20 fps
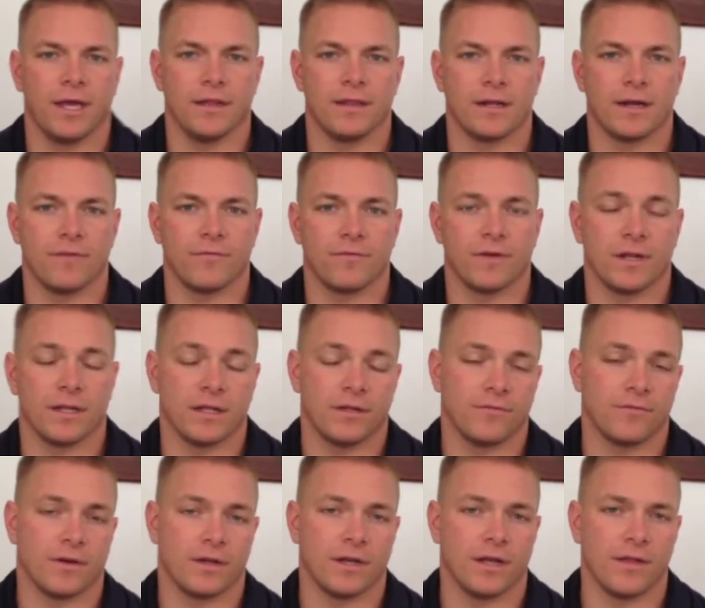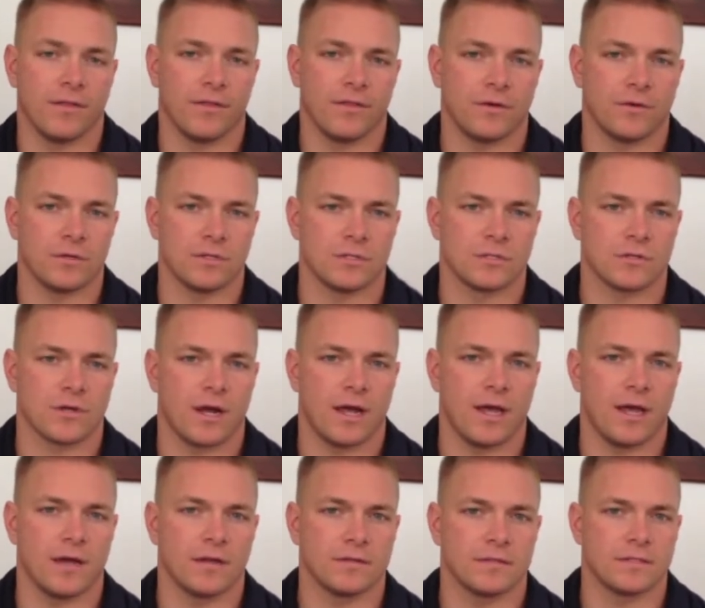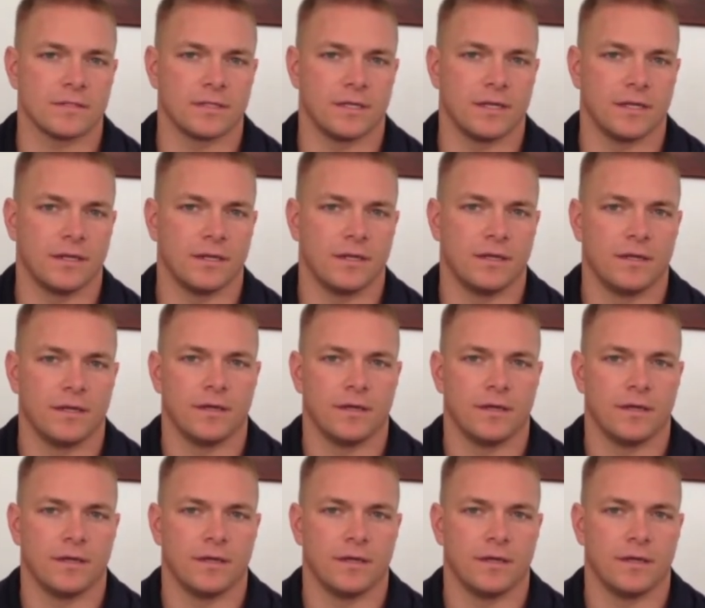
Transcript: And then I finally found out that there was tryouts, and